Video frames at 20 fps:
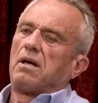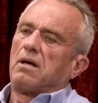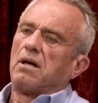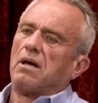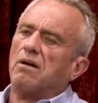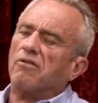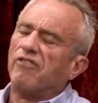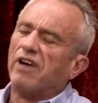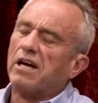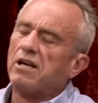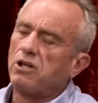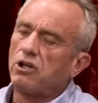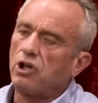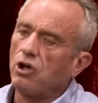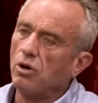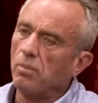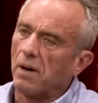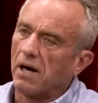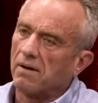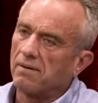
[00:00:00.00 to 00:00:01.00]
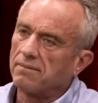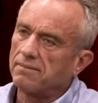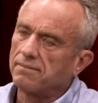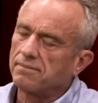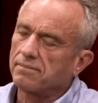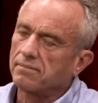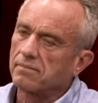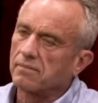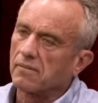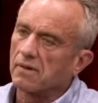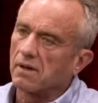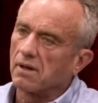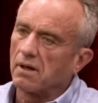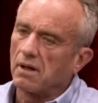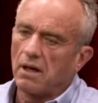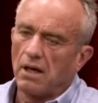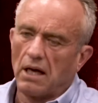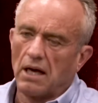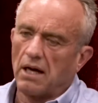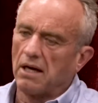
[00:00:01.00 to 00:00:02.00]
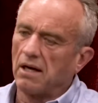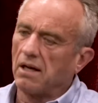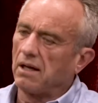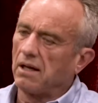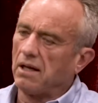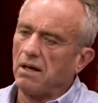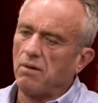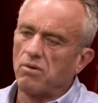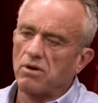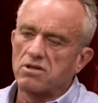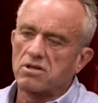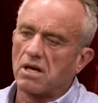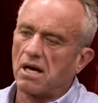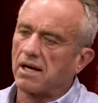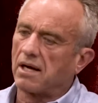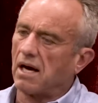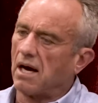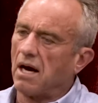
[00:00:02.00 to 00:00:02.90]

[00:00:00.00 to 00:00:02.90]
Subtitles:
invade Cuba." And he was like,